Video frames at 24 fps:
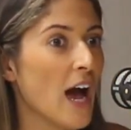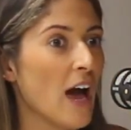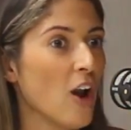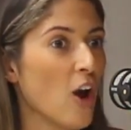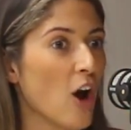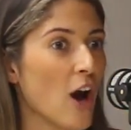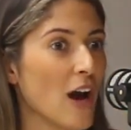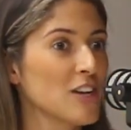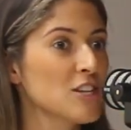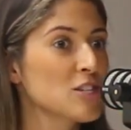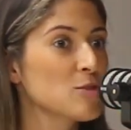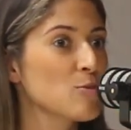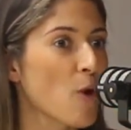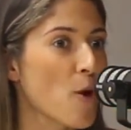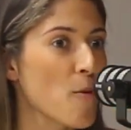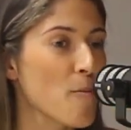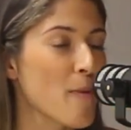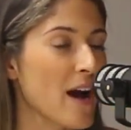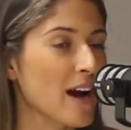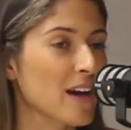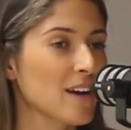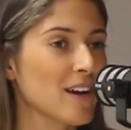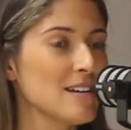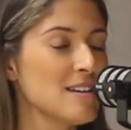And I just
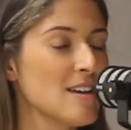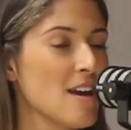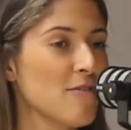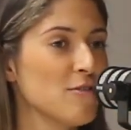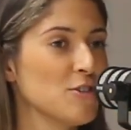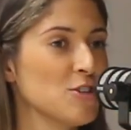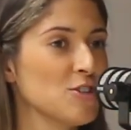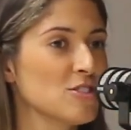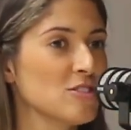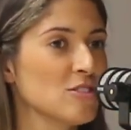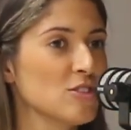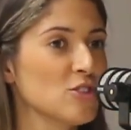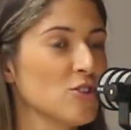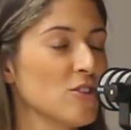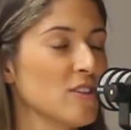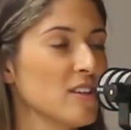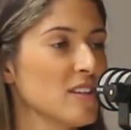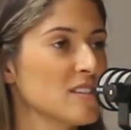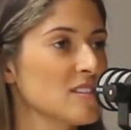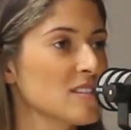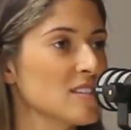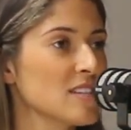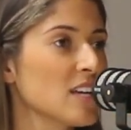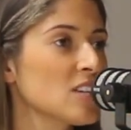wrote back, and I'd never usually do
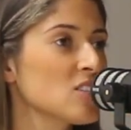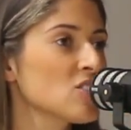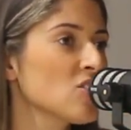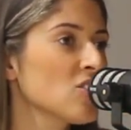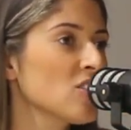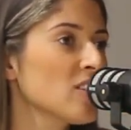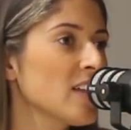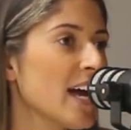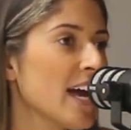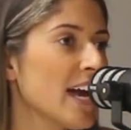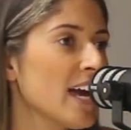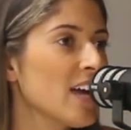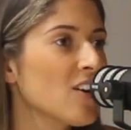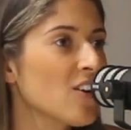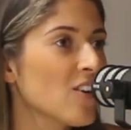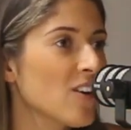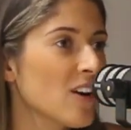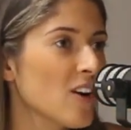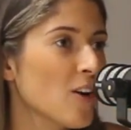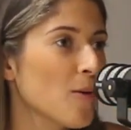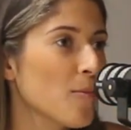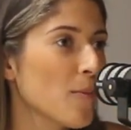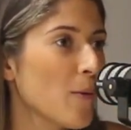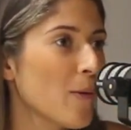this. It was too late,
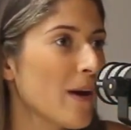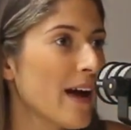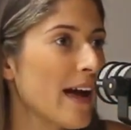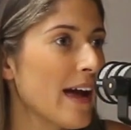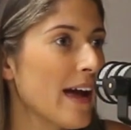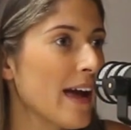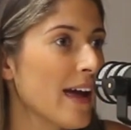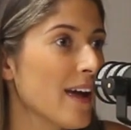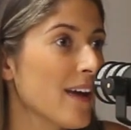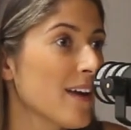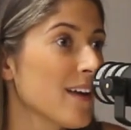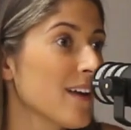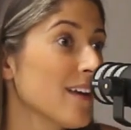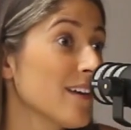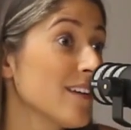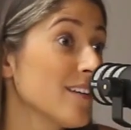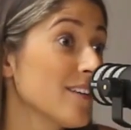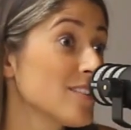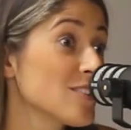already on my way.